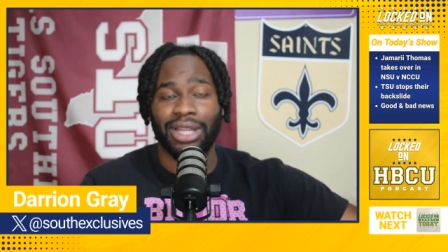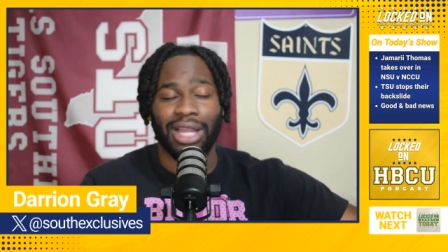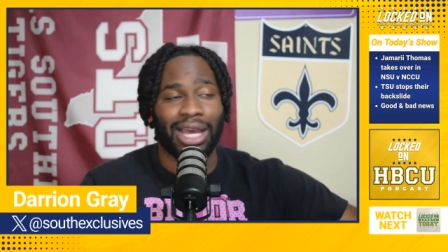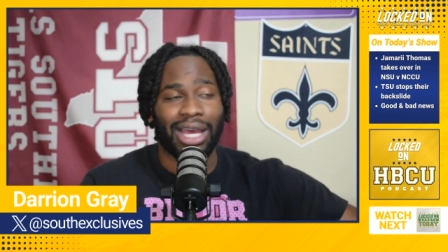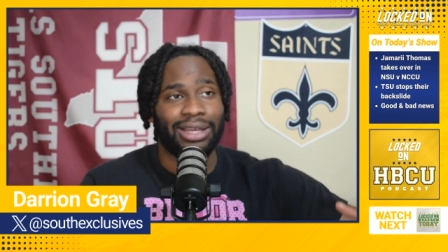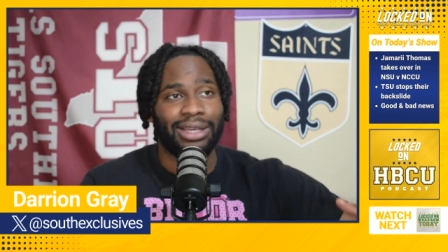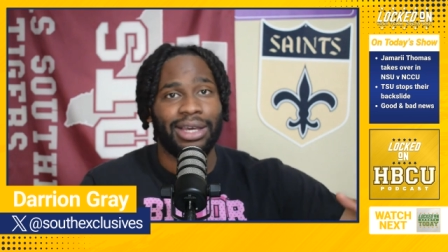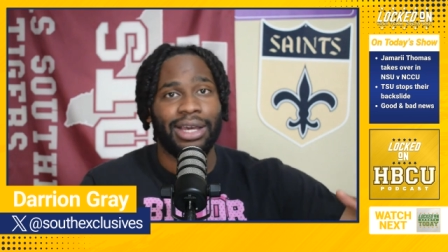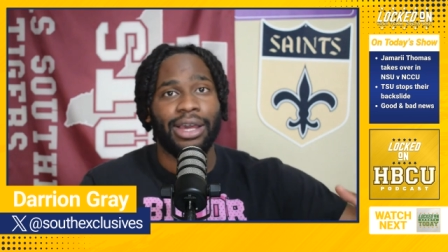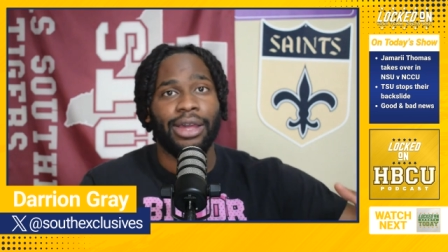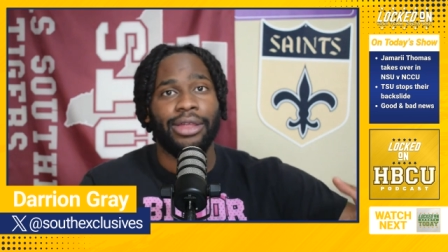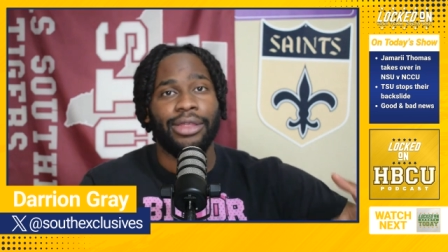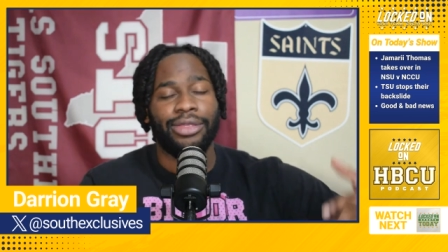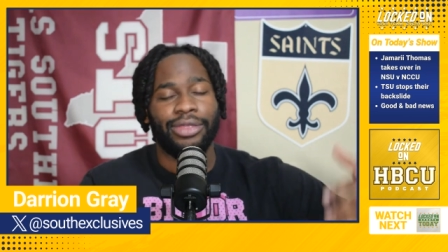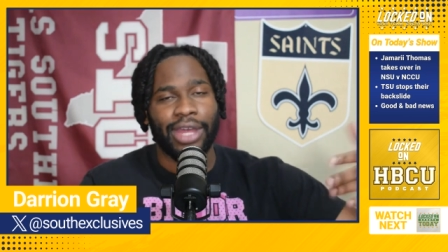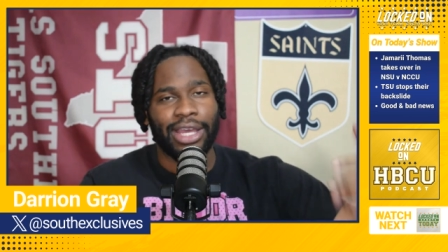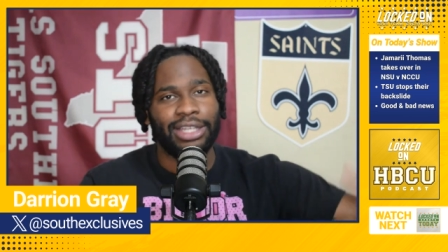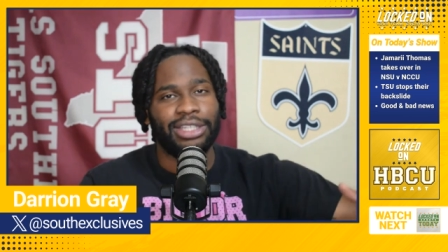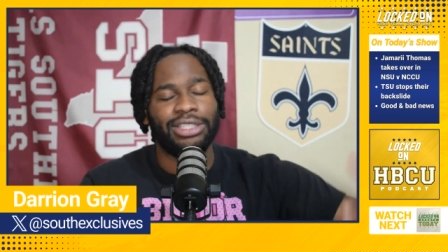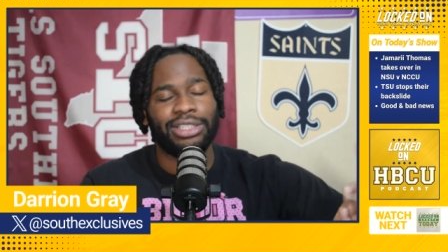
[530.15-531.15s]
Like
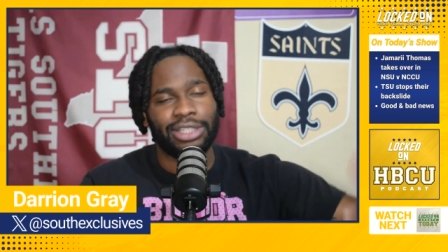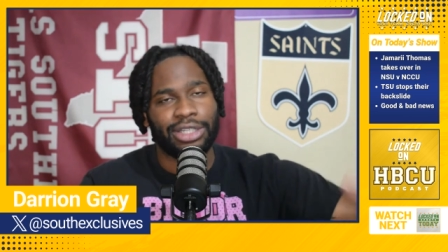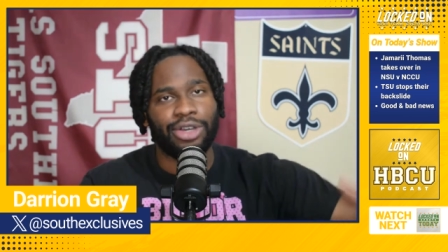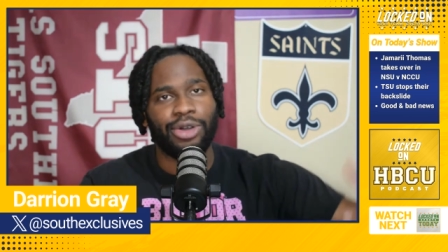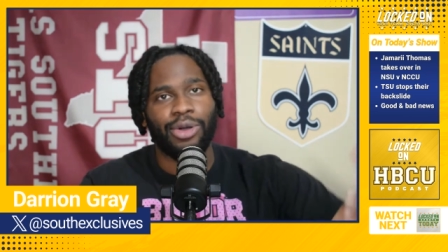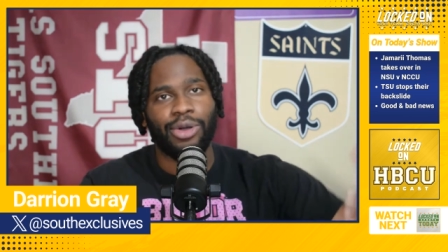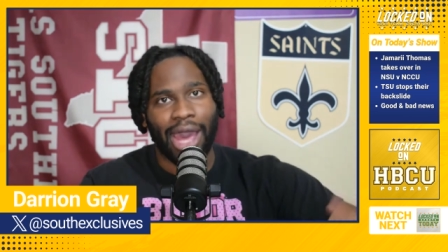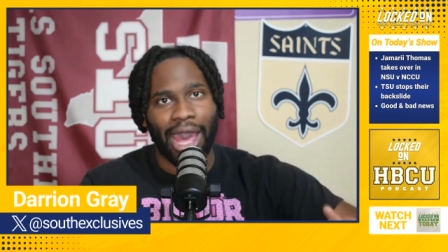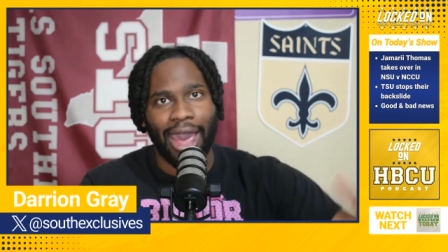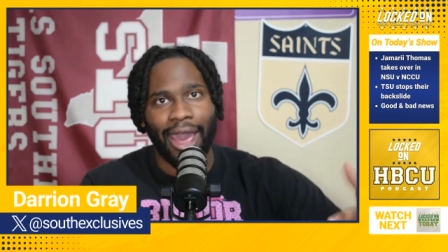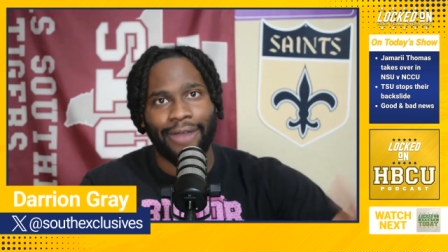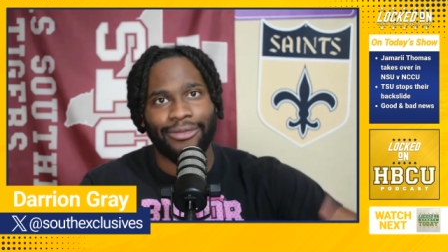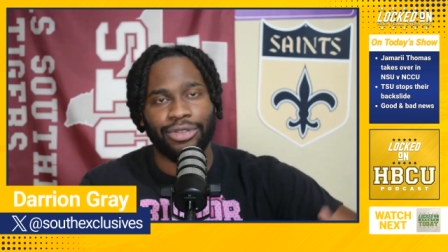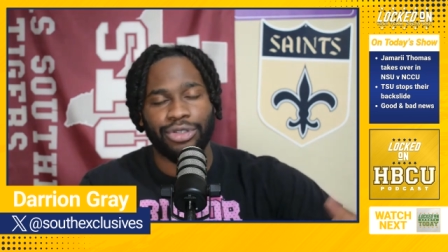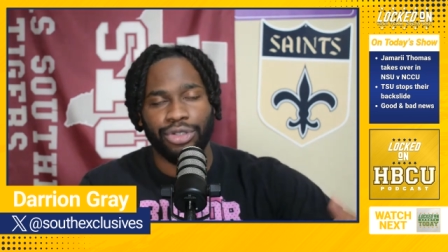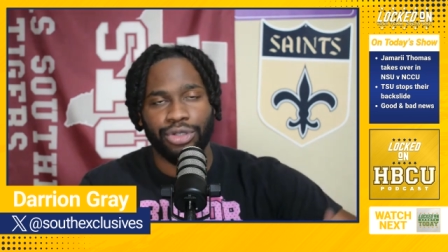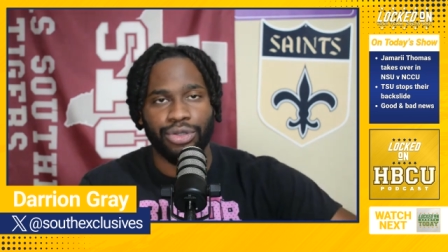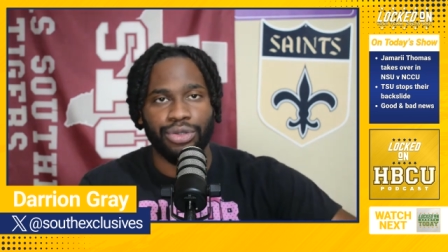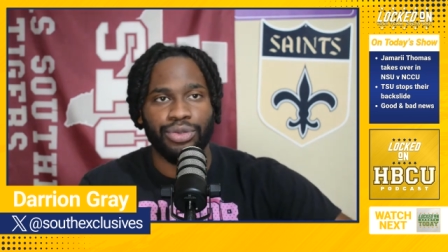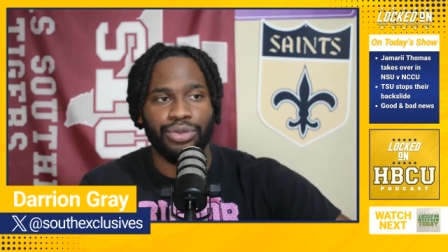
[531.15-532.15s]
they still have
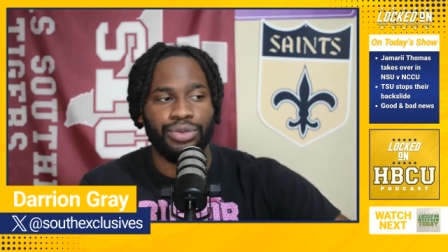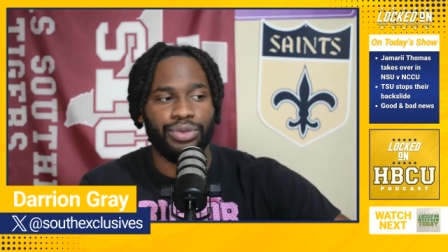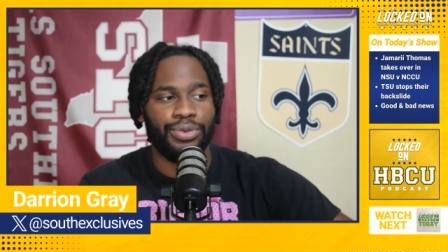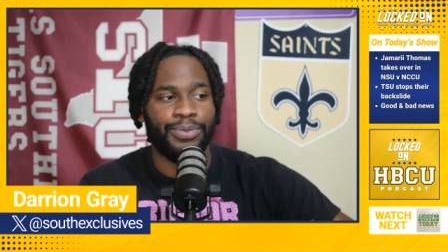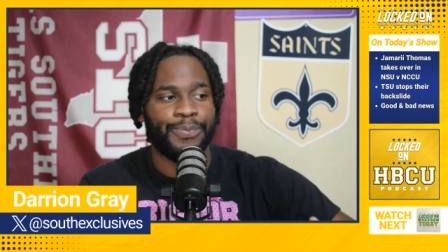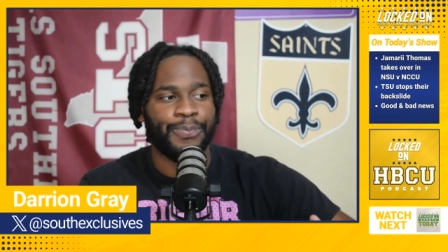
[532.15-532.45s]
to